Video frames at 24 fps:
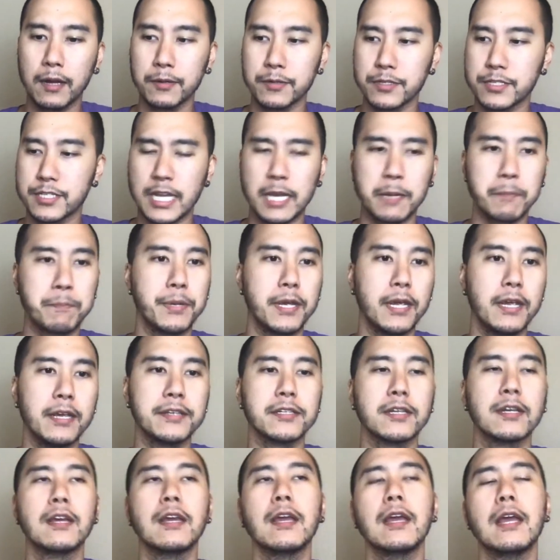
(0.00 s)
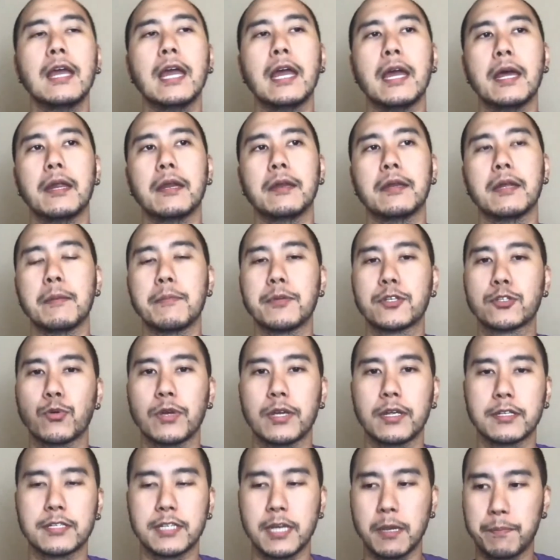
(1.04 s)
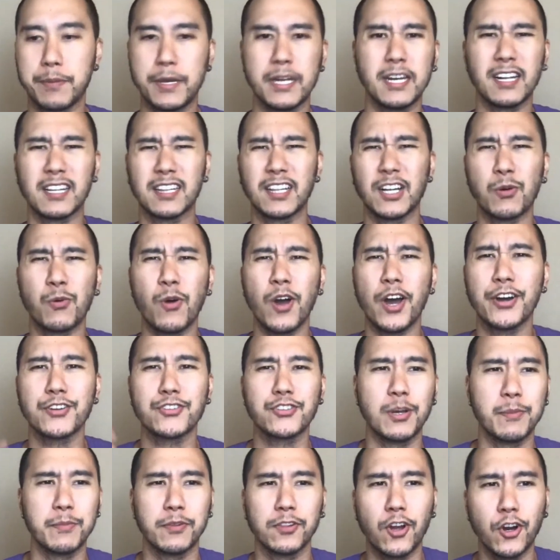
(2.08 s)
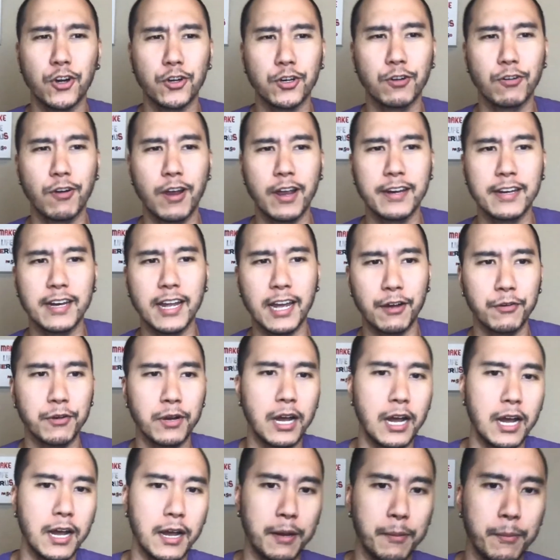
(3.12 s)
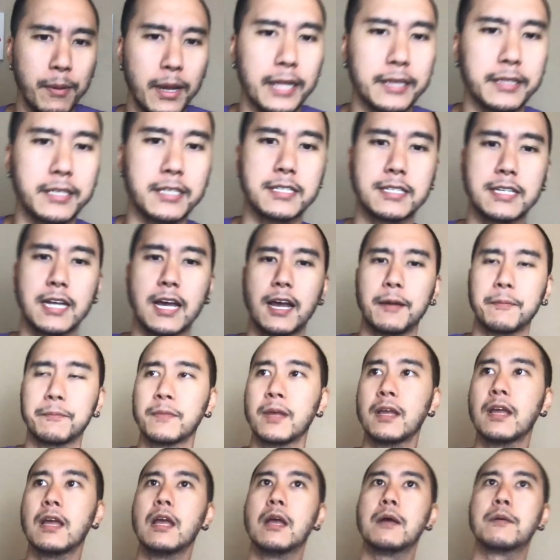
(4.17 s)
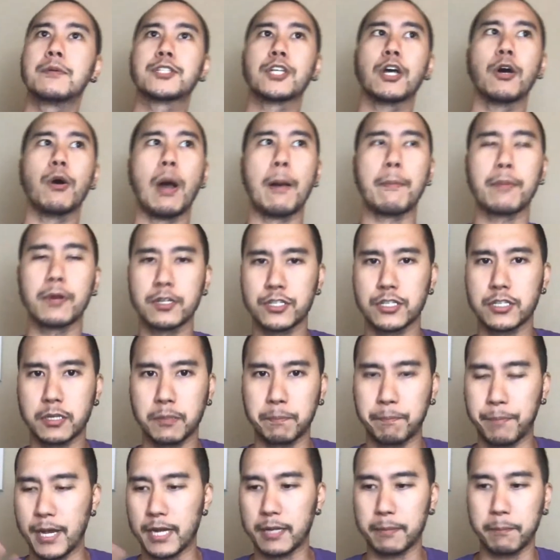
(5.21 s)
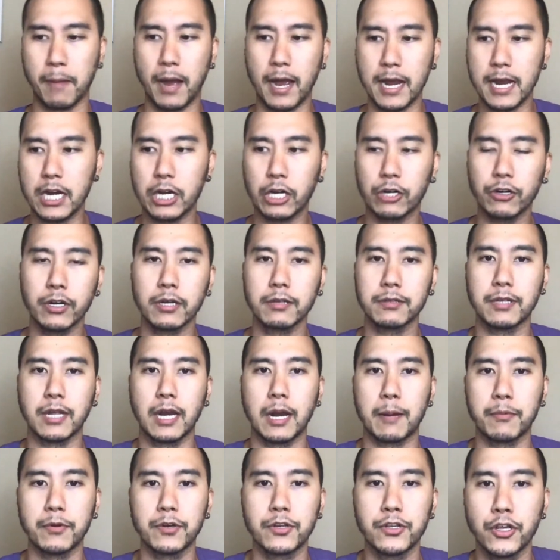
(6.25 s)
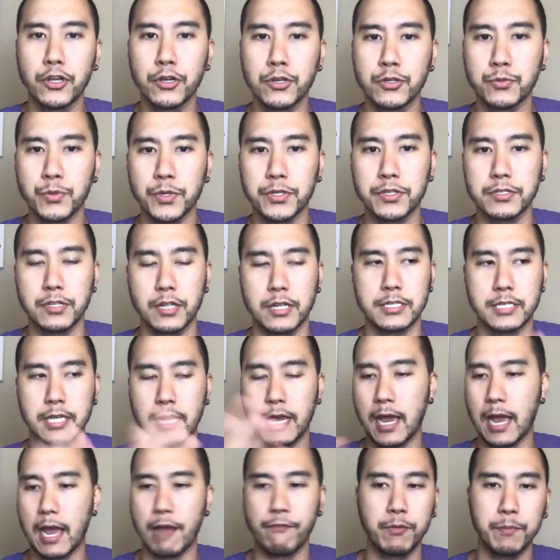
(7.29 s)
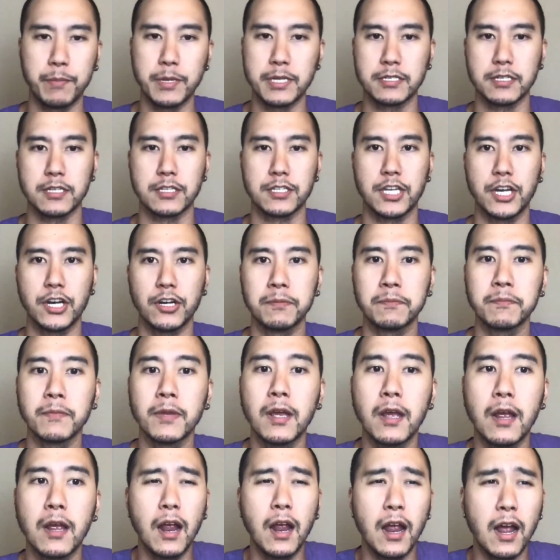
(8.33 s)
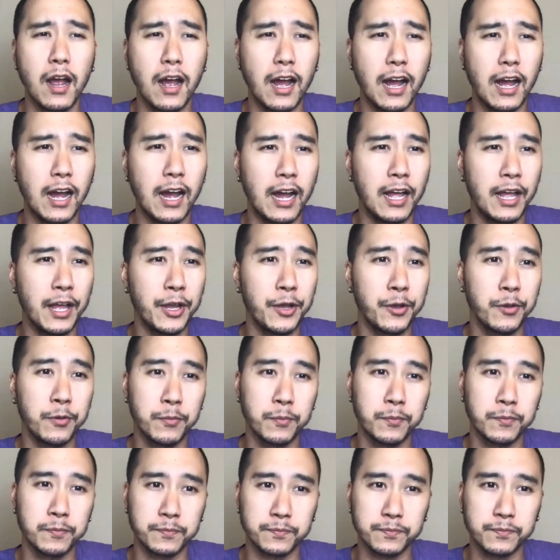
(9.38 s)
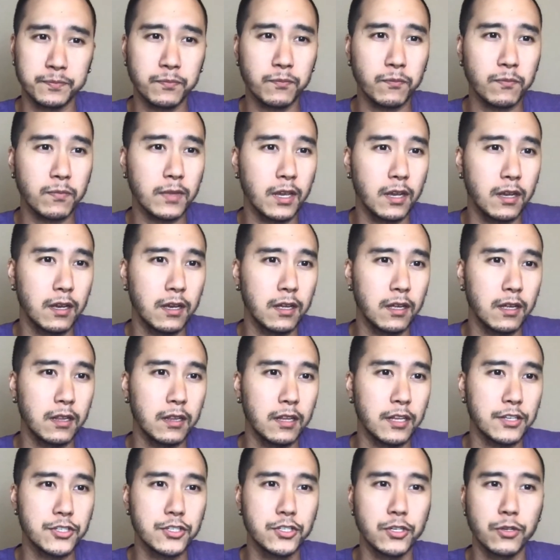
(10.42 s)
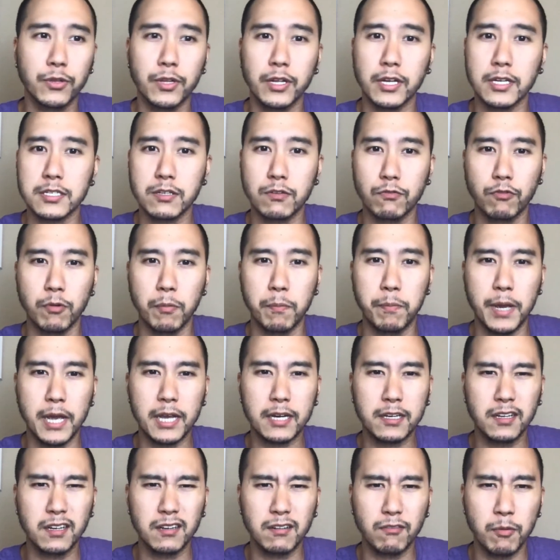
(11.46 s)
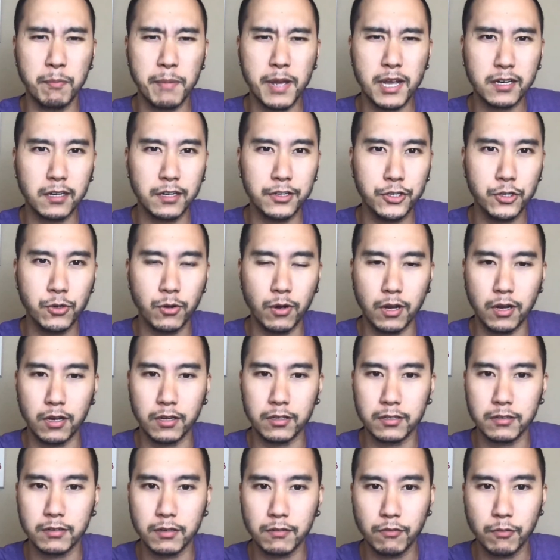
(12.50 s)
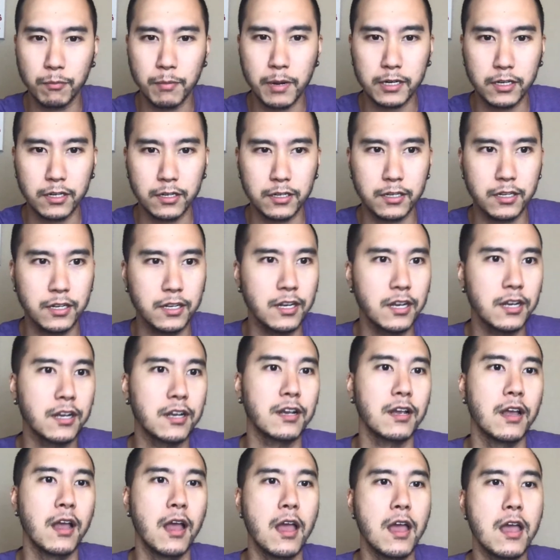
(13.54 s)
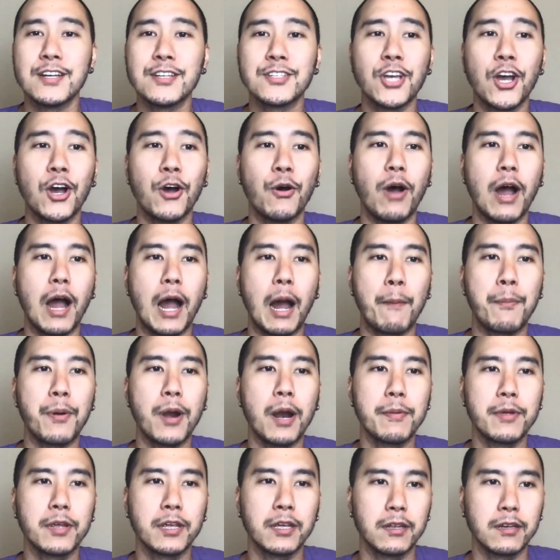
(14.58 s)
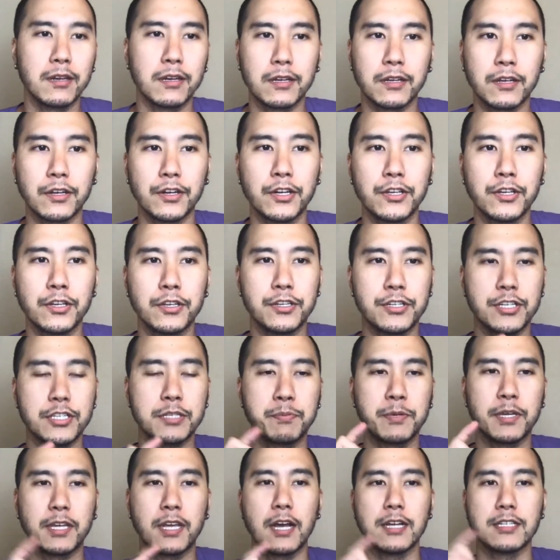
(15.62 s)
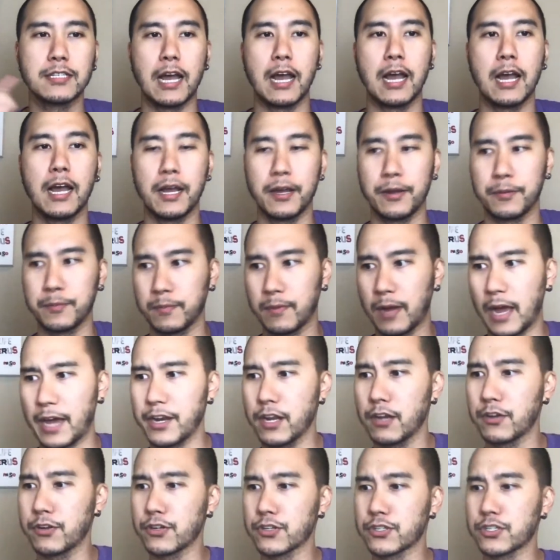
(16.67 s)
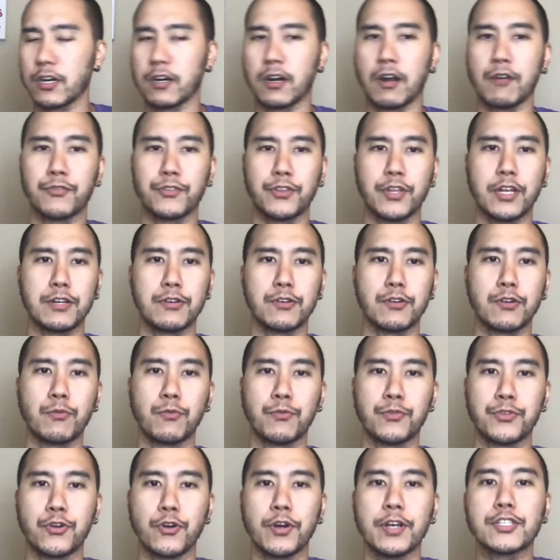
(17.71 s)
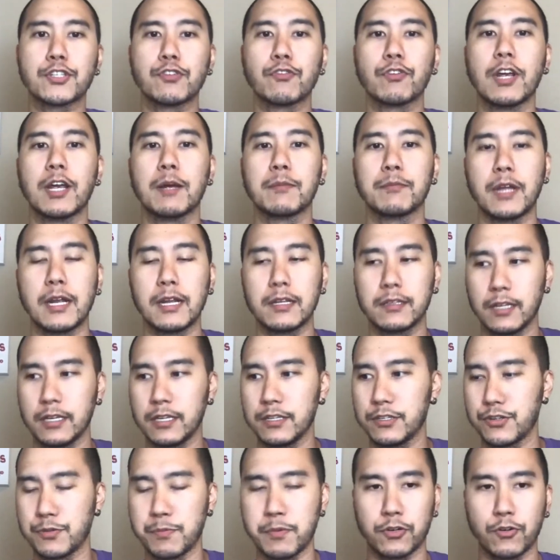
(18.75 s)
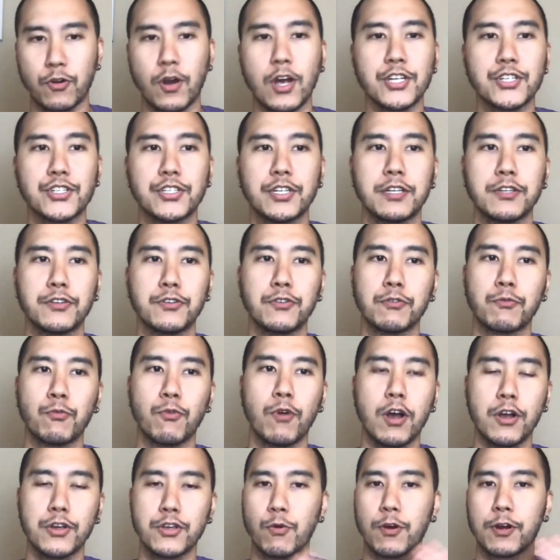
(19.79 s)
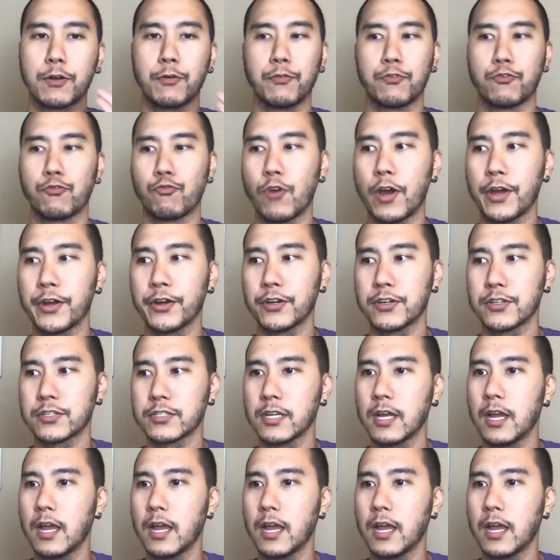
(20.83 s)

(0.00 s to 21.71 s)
St. Pete, and in between St. Pete and Clearwater. So I'm in Largo right now at this time. So I'm going to just pick my area that I'm going to use with, let's say I have a business here. Let's do this. Rebecca, are you on? Rebecca? So I'm probably gonna, just because I know you're starting off with your Instagram lately. You've been crushing it. You're doing well. You're working with runners.